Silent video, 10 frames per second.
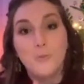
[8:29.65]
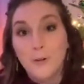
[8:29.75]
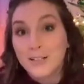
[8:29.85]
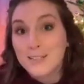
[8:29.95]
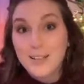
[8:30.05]

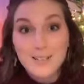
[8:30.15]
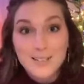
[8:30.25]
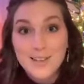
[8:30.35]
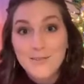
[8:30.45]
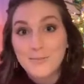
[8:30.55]
what is Hunt
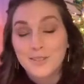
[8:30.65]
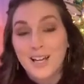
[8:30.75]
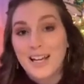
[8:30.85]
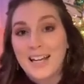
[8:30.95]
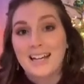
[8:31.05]
Slonim
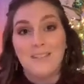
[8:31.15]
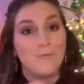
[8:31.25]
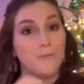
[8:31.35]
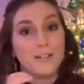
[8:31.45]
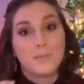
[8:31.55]
like,
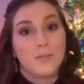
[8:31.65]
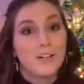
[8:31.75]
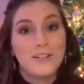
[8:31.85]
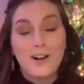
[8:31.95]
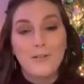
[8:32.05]
and what's more
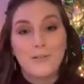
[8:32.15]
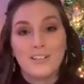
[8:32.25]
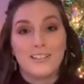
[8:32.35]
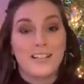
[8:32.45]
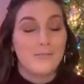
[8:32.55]
of his
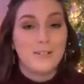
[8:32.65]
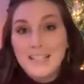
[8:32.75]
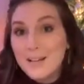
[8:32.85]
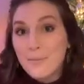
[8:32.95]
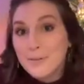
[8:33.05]
artwork like? What's
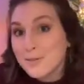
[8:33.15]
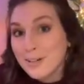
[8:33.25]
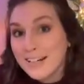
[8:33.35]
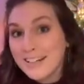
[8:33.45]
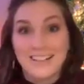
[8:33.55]
he up to
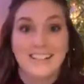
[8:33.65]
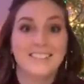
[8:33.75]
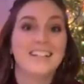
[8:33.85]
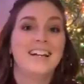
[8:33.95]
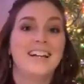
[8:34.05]
right now?